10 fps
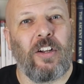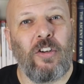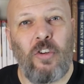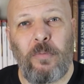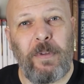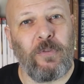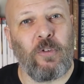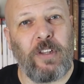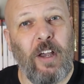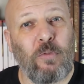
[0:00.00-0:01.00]
long
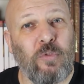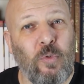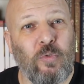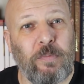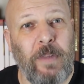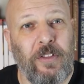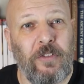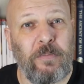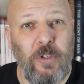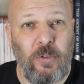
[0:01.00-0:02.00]
before the Old Norse myth
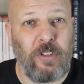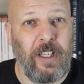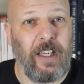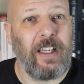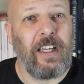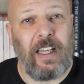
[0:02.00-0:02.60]
of Mjolnir,